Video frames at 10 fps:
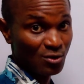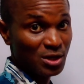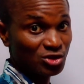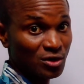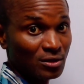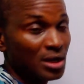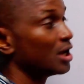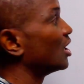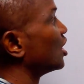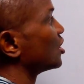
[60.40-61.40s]
equation.
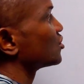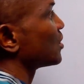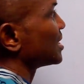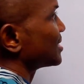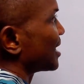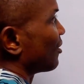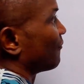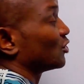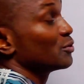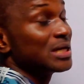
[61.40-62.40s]
So instead
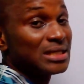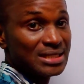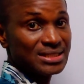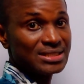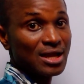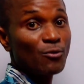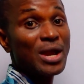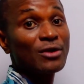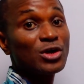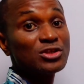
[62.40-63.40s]
of doing this,
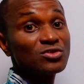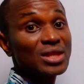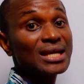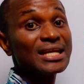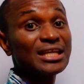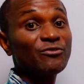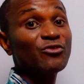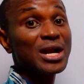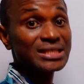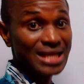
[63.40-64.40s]
we are going to take a
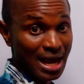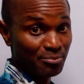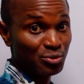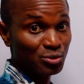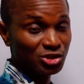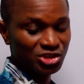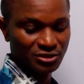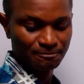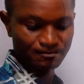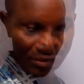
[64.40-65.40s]
different
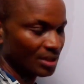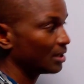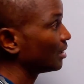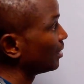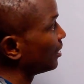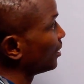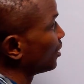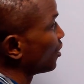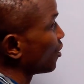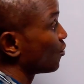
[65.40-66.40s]
approach.
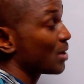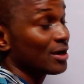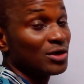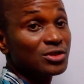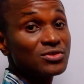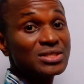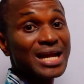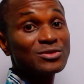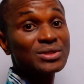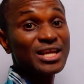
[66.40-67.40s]
We are going to
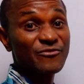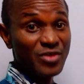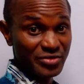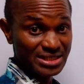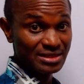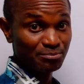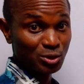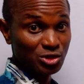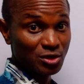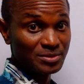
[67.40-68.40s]
start with a very
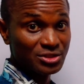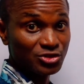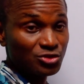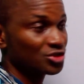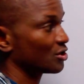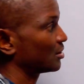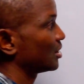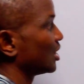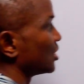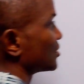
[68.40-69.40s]
simple substitution.